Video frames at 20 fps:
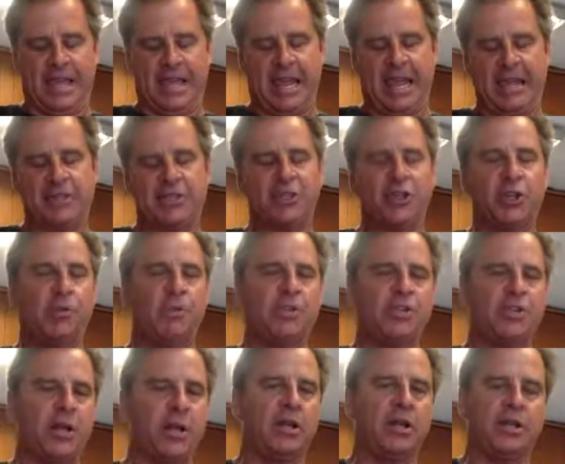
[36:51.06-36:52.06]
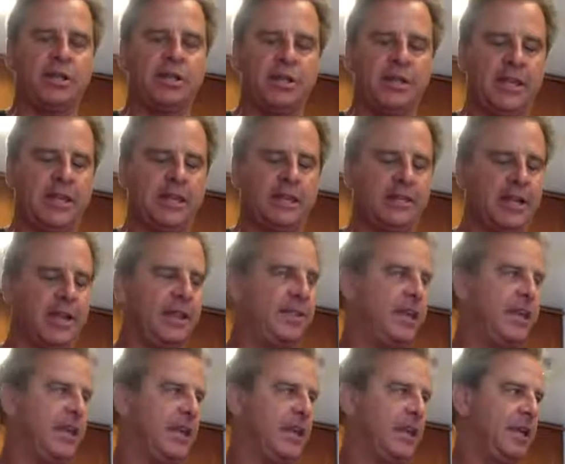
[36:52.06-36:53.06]
And so Michelle looked at this, and I
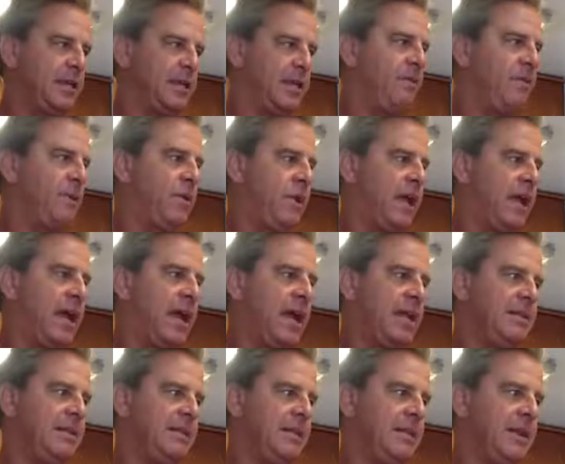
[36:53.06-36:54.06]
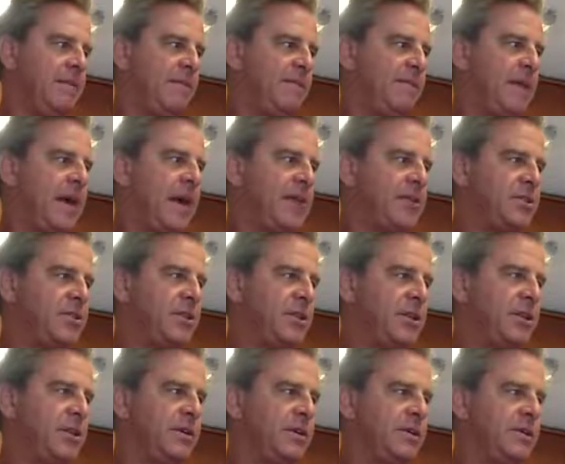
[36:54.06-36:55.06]
think it went ahead and passed your.